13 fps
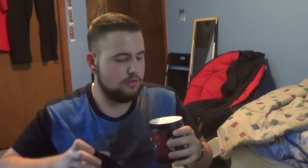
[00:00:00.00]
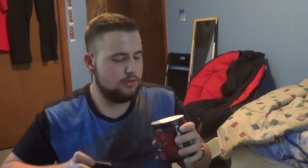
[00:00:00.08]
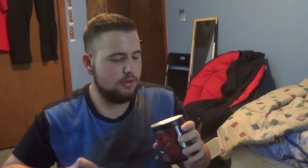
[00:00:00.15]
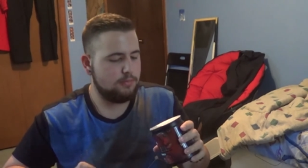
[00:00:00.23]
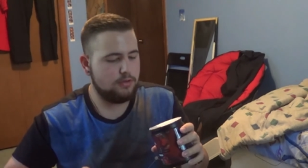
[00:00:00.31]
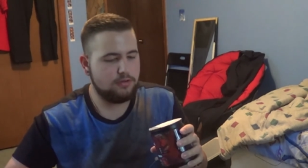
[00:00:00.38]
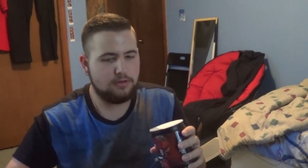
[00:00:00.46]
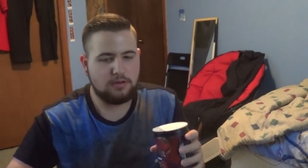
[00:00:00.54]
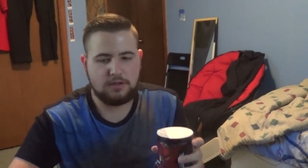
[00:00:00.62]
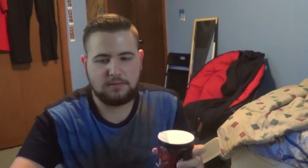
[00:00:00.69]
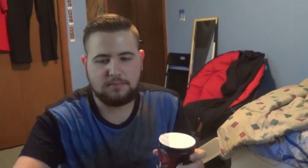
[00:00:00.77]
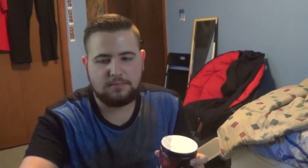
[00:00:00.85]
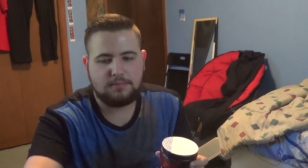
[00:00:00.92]
Yep, there's a
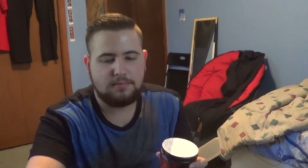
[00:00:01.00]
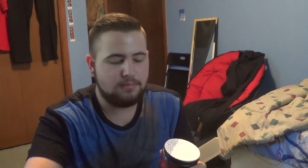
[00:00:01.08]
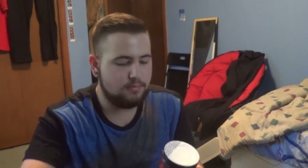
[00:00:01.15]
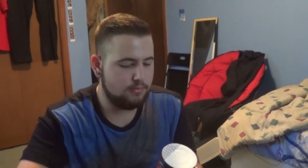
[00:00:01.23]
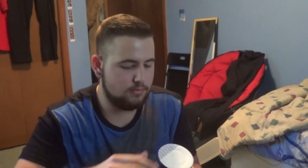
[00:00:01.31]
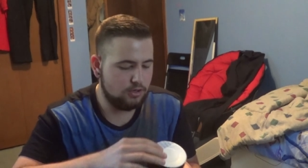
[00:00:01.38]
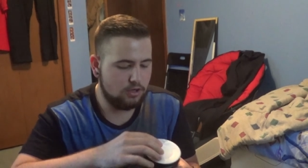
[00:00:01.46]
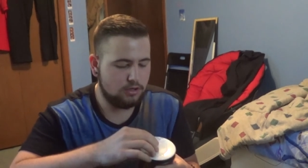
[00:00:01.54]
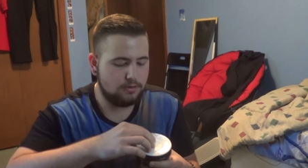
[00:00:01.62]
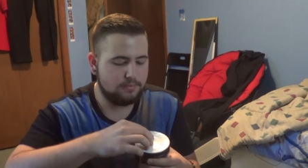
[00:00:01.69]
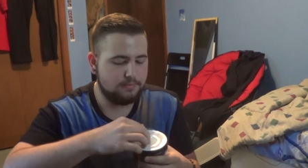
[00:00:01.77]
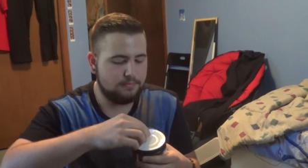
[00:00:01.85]
lid. Shocker.